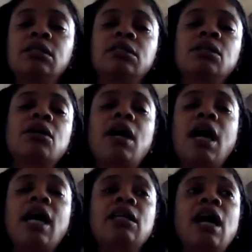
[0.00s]

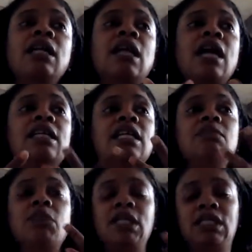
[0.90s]
I
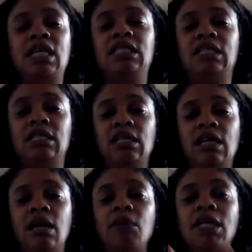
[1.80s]
need meditation.
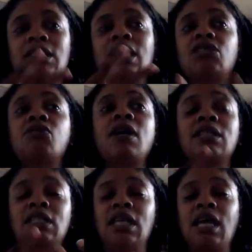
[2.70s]
I meditate
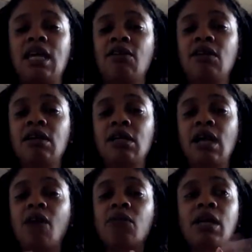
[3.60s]
throughout the day.
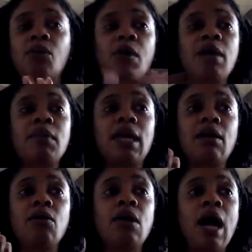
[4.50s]
I don't care where I'm
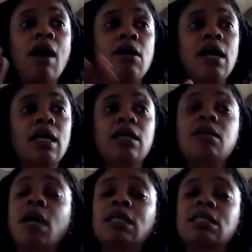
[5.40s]
at or how I
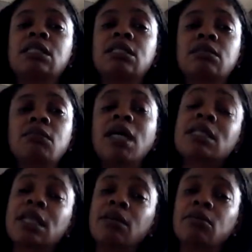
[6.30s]
am. I just
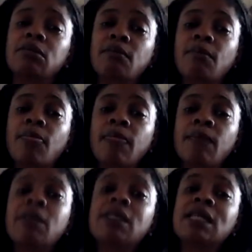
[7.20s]
meditate
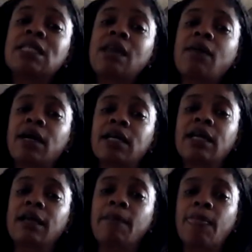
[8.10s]
because that's how I connect.